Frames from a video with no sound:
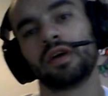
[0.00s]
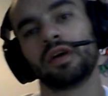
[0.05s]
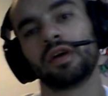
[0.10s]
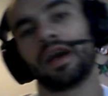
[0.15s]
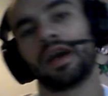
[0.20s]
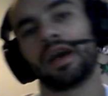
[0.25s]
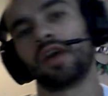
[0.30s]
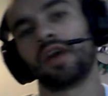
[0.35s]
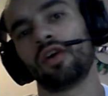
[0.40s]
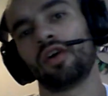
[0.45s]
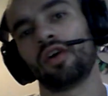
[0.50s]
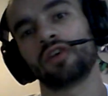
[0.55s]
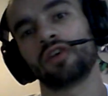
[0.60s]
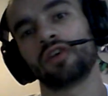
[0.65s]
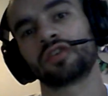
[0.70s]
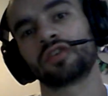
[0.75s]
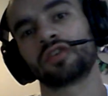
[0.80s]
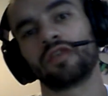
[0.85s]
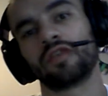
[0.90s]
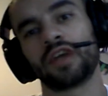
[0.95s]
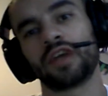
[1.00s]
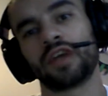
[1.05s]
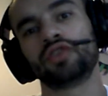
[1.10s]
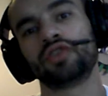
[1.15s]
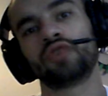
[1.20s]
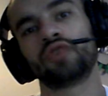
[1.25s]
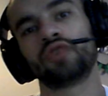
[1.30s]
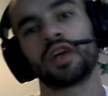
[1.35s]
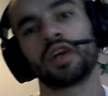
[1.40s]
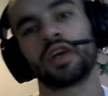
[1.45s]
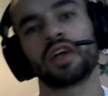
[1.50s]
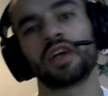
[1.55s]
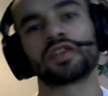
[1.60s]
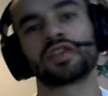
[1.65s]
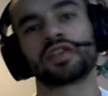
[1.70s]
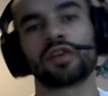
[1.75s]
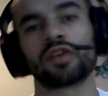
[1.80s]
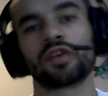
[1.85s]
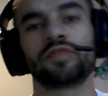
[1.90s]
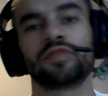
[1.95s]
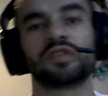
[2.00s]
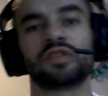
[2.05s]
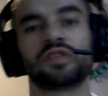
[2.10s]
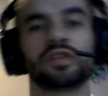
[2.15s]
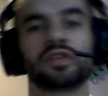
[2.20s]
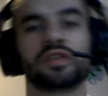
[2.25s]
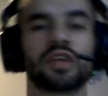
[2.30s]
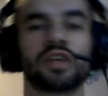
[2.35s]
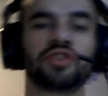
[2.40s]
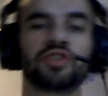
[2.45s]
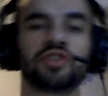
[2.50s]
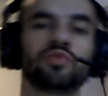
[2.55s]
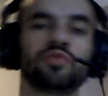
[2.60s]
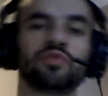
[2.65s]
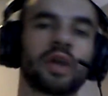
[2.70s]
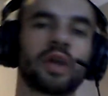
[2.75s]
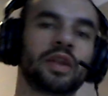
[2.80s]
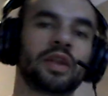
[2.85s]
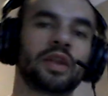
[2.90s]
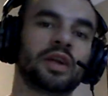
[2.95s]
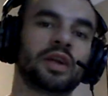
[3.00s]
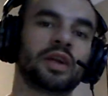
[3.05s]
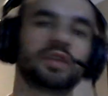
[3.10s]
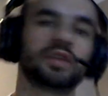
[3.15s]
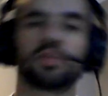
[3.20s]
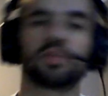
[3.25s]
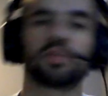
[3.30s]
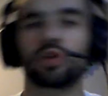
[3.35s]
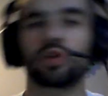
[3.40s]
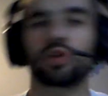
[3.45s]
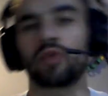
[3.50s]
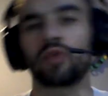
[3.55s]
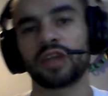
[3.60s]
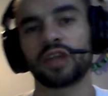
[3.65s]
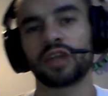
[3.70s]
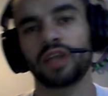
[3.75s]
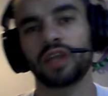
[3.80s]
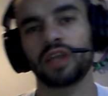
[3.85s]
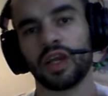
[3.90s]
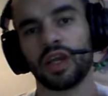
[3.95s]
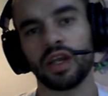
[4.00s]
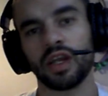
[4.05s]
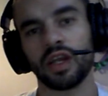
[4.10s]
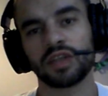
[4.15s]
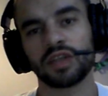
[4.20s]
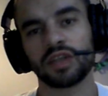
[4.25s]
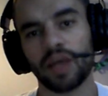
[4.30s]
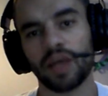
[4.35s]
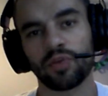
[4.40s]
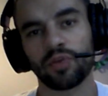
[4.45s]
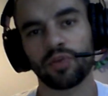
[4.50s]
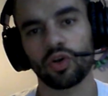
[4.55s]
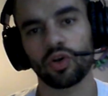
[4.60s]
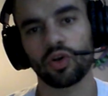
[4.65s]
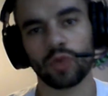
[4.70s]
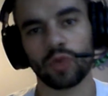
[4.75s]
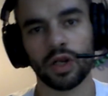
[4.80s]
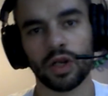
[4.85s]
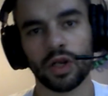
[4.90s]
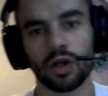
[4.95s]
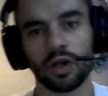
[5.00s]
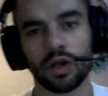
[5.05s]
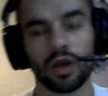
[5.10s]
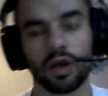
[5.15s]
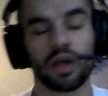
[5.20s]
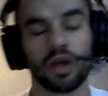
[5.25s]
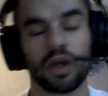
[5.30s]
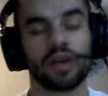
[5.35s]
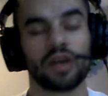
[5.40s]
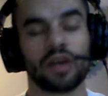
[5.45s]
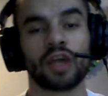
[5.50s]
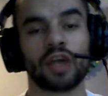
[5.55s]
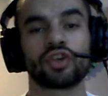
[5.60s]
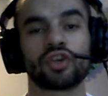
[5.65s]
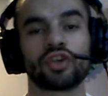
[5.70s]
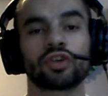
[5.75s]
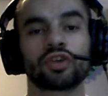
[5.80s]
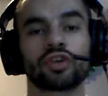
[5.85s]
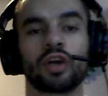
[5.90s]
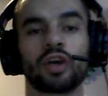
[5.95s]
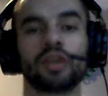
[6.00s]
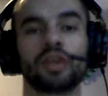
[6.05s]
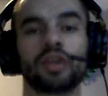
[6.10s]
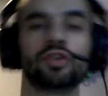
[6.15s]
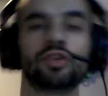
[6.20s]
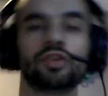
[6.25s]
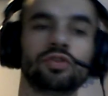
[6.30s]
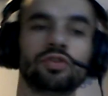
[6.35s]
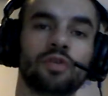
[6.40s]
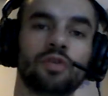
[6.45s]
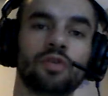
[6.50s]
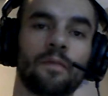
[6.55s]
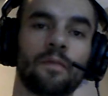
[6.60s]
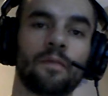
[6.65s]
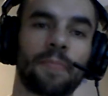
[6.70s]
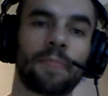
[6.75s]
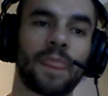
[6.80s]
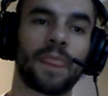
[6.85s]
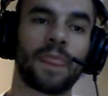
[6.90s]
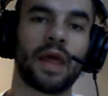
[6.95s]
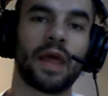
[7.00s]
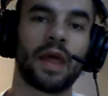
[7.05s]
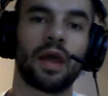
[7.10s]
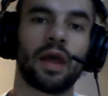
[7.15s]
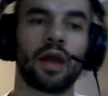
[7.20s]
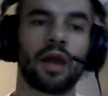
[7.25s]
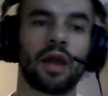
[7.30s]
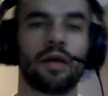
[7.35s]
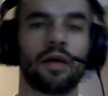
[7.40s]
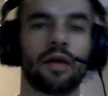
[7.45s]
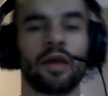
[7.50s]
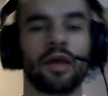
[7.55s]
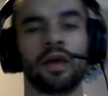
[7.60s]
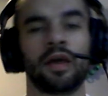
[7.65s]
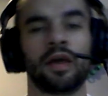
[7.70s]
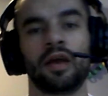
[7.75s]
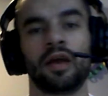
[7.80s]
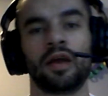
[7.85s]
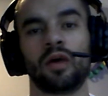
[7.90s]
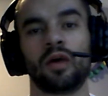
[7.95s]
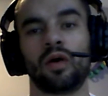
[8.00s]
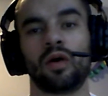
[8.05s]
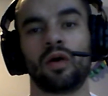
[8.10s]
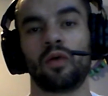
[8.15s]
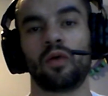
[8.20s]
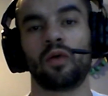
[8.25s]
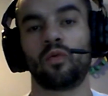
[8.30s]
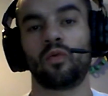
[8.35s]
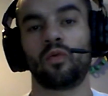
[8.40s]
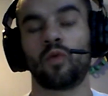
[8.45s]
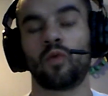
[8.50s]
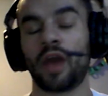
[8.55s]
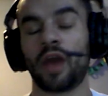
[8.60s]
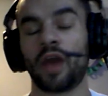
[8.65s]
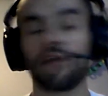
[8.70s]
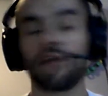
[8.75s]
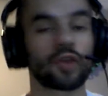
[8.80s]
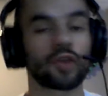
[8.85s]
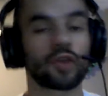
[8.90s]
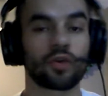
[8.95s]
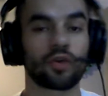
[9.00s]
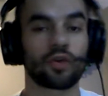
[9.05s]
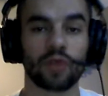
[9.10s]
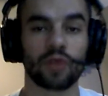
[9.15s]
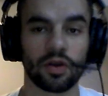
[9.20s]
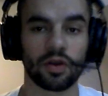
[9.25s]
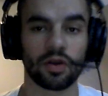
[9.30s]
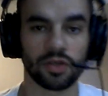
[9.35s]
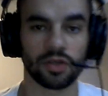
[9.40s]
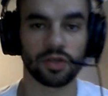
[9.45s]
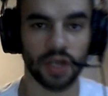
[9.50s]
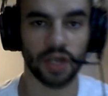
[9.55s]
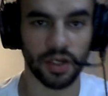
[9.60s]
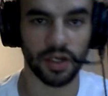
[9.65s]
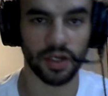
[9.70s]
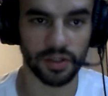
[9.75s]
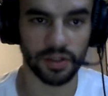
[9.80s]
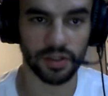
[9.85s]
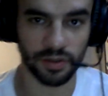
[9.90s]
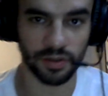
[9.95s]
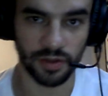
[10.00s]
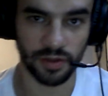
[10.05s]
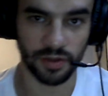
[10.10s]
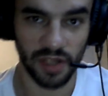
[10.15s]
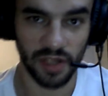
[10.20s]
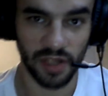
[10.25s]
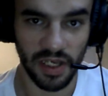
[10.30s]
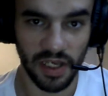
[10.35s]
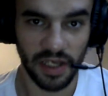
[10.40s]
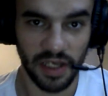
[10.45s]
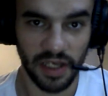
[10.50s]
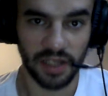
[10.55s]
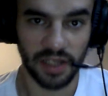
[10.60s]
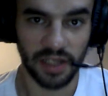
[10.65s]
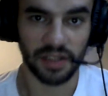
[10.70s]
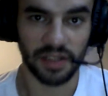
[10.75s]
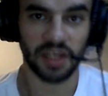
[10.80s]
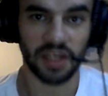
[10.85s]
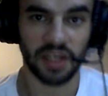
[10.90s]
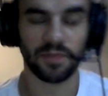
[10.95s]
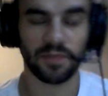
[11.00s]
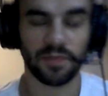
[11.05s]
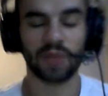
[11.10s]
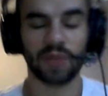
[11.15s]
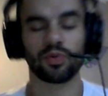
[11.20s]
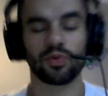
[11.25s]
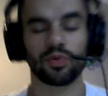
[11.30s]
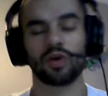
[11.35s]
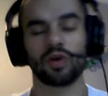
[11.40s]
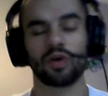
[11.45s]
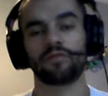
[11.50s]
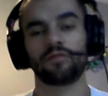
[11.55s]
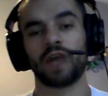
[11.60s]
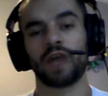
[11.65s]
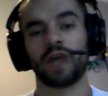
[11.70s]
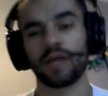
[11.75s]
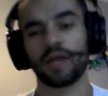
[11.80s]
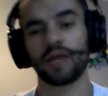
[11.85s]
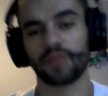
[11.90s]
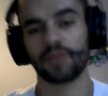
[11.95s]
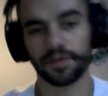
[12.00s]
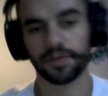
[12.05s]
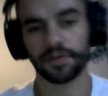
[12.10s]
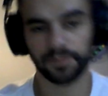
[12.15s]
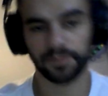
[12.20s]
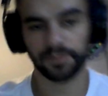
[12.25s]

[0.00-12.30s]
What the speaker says: and also that you can get services that you might need to progress any type of career that you're trying to do and whatever career you're trying to do. These people on Fiverr,